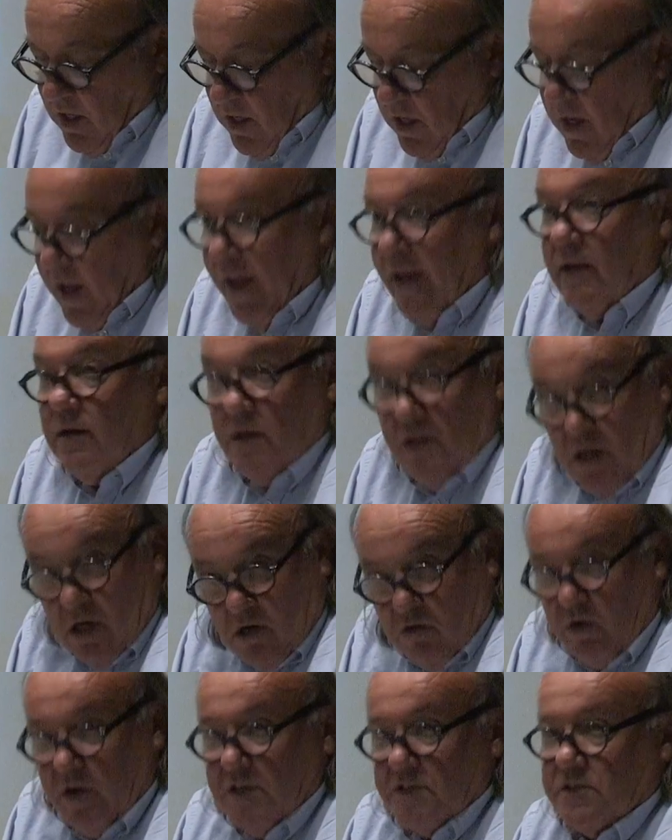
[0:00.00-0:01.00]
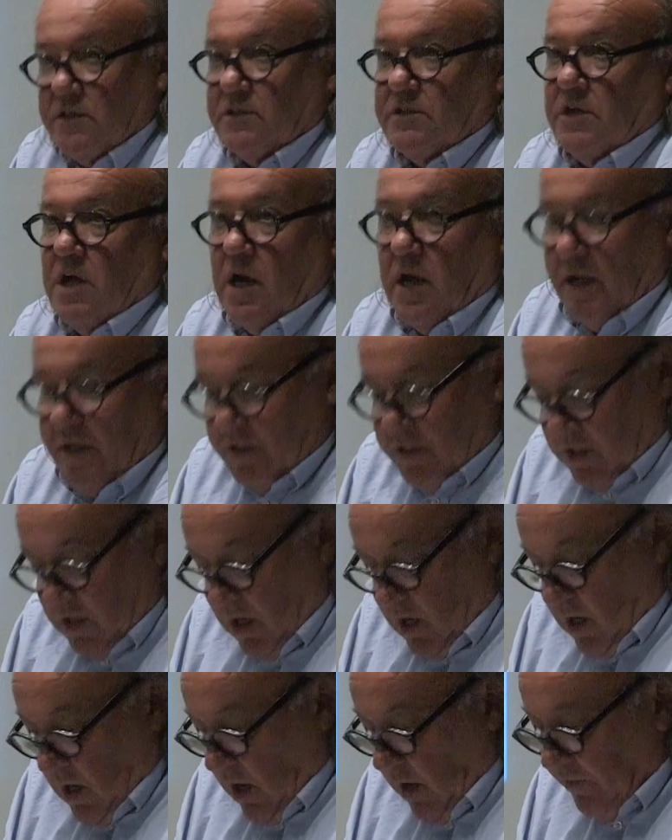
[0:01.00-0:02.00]
and the increase the size
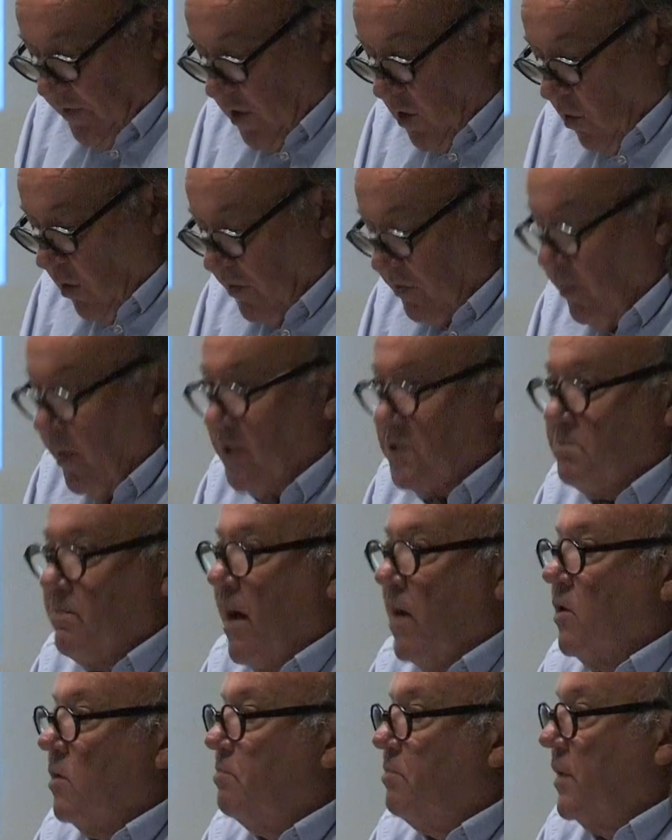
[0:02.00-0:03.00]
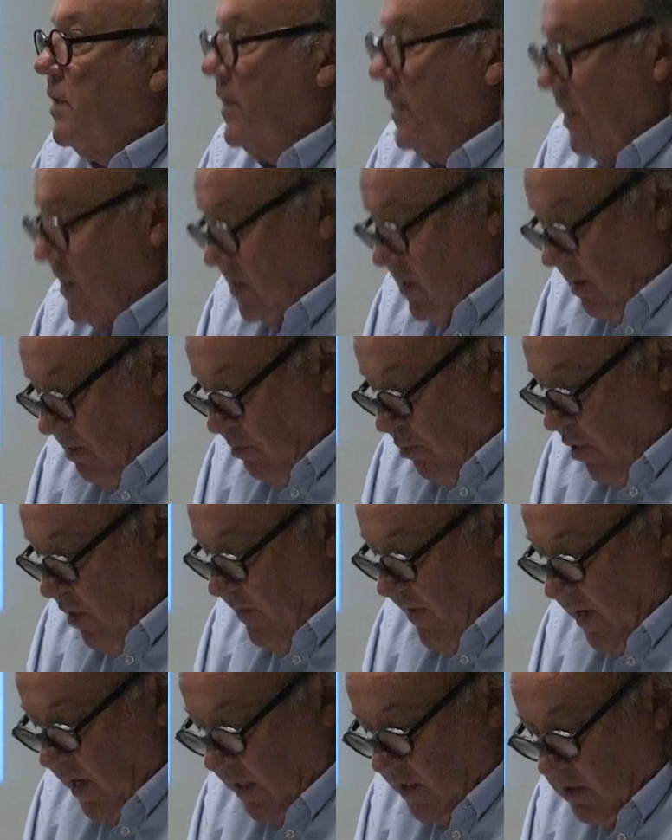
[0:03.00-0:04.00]
of the Northwest Mounted Police,
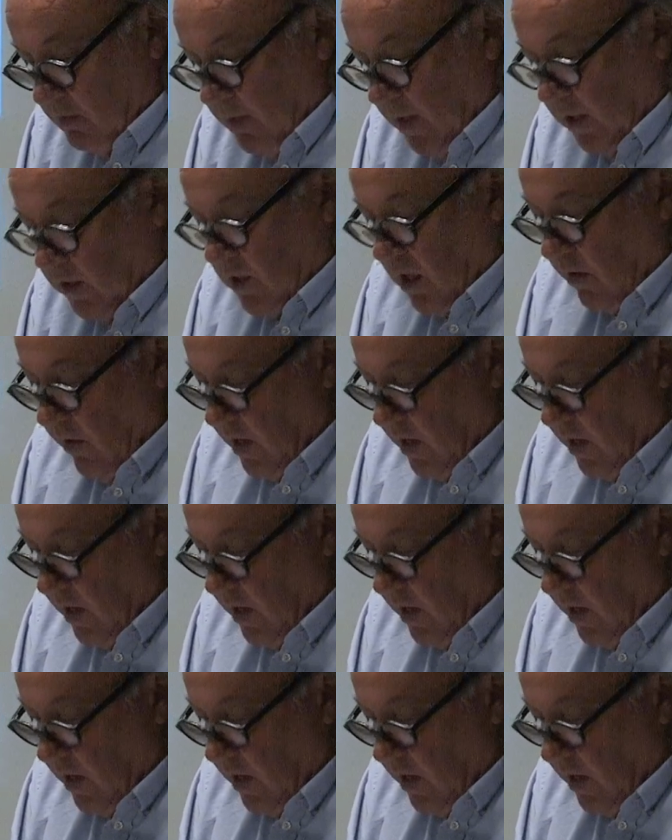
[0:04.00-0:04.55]
improving its military